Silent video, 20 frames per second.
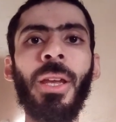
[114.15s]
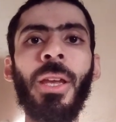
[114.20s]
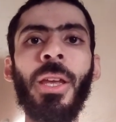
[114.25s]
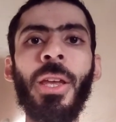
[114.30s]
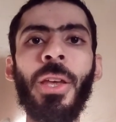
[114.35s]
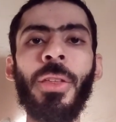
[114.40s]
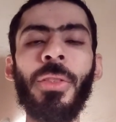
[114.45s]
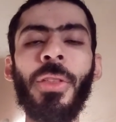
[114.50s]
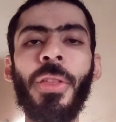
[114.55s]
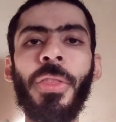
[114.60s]

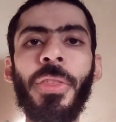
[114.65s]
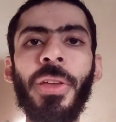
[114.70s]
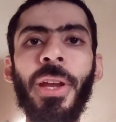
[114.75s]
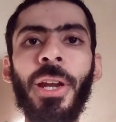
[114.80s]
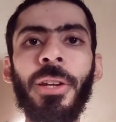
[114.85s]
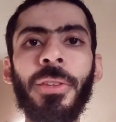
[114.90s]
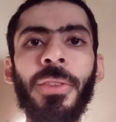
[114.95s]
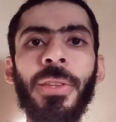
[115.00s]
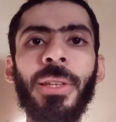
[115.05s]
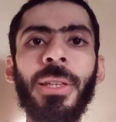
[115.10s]
The third
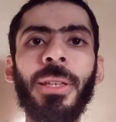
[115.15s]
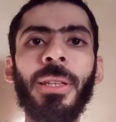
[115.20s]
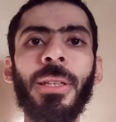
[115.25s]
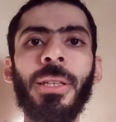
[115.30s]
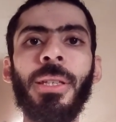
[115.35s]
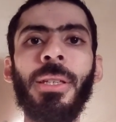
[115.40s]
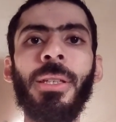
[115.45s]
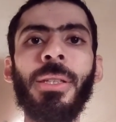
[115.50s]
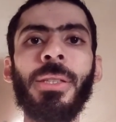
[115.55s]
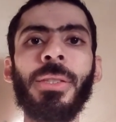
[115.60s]
thing
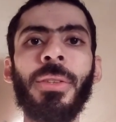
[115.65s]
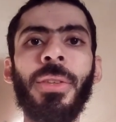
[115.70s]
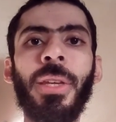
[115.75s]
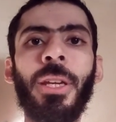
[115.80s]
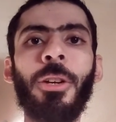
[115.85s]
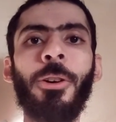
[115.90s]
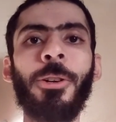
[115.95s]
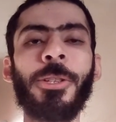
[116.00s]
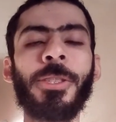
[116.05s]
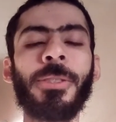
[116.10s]
is the
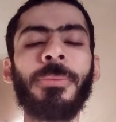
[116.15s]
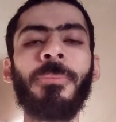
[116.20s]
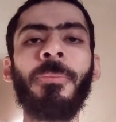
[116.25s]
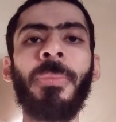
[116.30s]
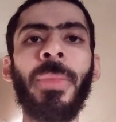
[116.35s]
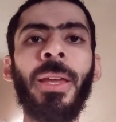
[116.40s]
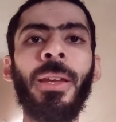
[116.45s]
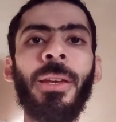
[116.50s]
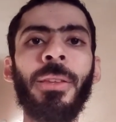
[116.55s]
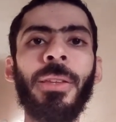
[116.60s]
cost.
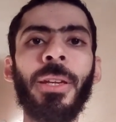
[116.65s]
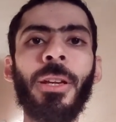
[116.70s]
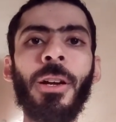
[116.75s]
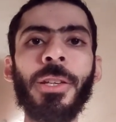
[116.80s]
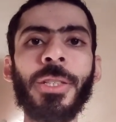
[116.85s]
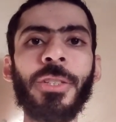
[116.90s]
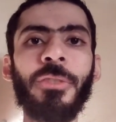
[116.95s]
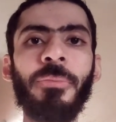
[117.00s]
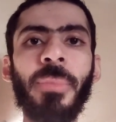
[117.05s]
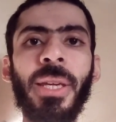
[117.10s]
The cost
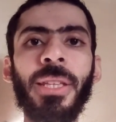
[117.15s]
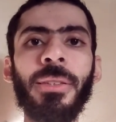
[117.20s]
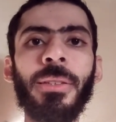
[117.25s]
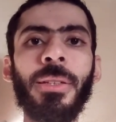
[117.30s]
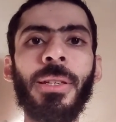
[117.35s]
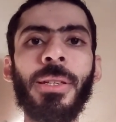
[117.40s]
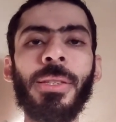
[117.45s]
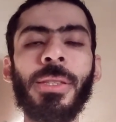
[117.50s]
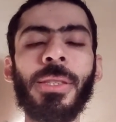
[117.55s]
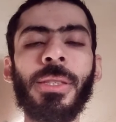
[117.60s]
of
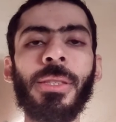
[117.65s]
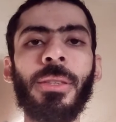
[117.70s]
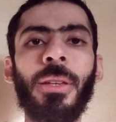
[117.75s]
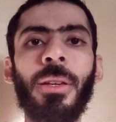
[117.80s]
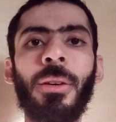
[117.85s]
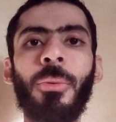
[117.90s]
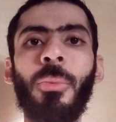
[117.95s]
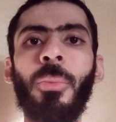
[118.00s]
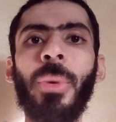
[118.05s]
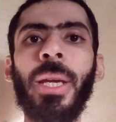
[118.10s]
maintenance
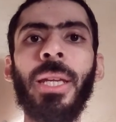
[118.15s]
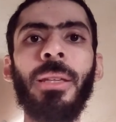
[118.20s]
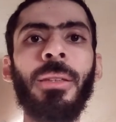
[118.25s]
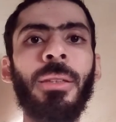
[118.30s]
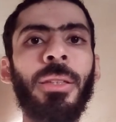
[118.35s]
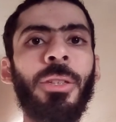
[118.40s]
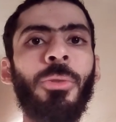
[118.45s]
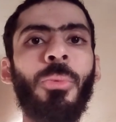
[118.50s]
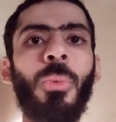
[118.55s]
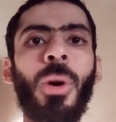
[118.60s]
when
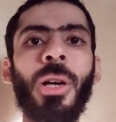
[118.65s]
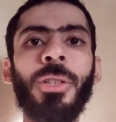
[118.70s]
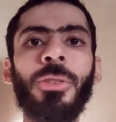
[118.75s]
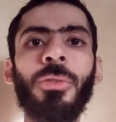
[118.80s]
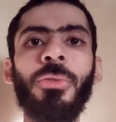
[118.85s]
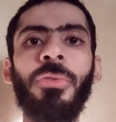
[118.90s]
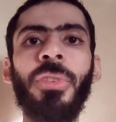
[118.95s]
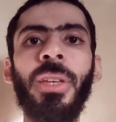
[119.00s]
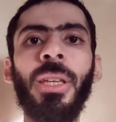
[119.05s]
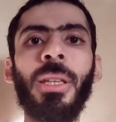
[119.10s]
you want to
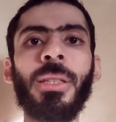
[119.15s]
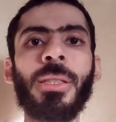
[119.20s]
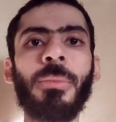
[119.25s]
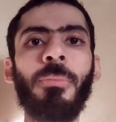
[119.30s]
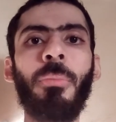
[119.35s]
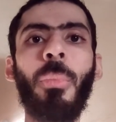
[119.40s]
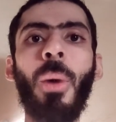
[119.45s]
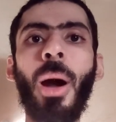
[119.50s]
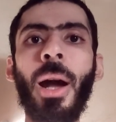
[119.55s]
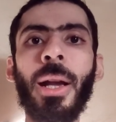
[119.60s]
fix
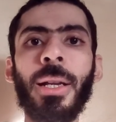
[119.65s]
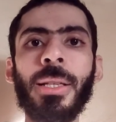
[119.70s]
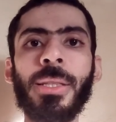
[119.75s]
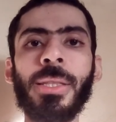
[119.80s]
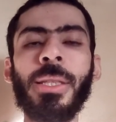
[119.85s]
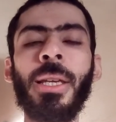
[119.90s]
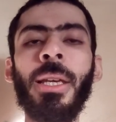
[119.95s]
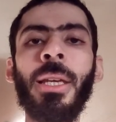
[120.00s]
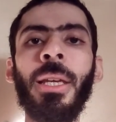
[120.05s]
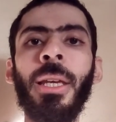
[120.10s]
bugs
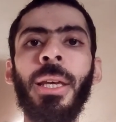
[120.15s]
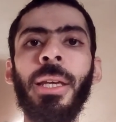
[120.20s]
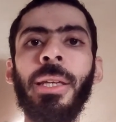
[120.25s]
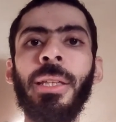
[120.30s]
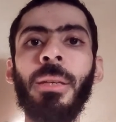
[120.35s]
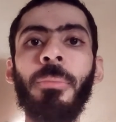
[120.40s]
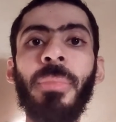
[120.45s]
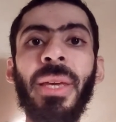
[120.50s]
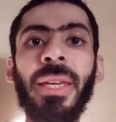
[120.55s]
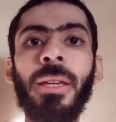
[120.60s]
in a
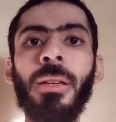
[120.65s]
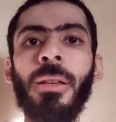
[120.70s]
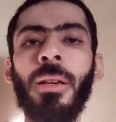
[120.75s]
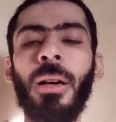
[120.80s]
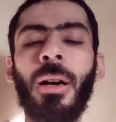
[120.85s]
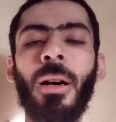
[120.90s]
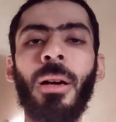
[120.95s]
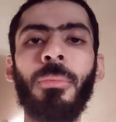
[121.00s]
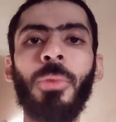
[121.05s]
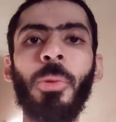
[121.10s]
big
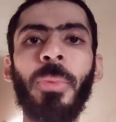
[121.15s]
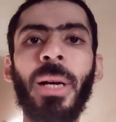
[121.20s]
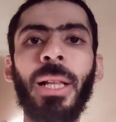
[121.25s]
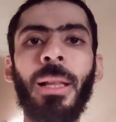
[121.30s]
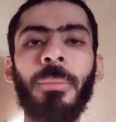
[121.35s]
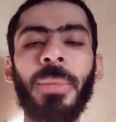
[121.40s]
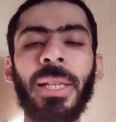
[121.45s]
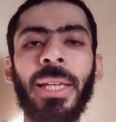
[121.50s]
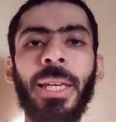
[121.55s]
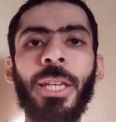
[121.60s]
mobile
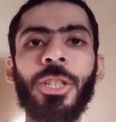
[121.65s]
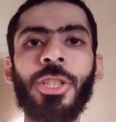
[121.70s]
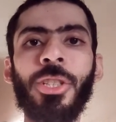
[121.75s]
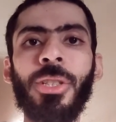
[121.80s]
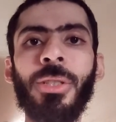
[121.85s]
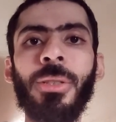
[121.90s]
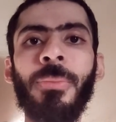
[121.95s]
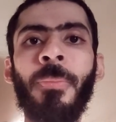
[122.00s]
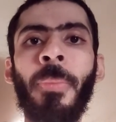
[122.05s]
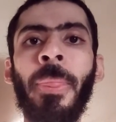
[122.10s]
application,
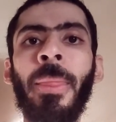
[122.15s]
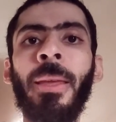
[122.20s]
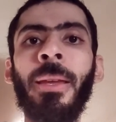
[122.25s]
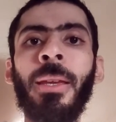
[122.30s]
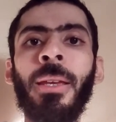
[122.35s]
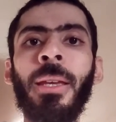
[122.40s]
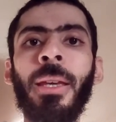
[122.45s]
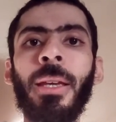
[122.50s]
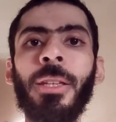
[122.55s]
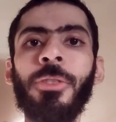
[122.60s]

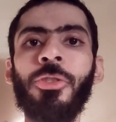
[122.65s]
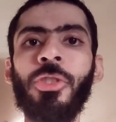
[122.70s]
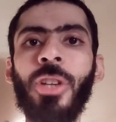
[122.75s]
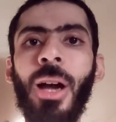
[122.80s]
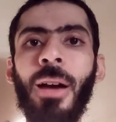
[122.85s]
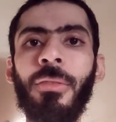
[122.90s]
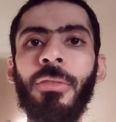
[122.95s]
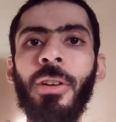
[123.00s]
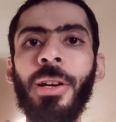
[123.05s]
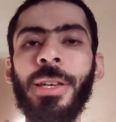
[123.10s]

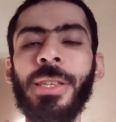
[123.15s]
Java is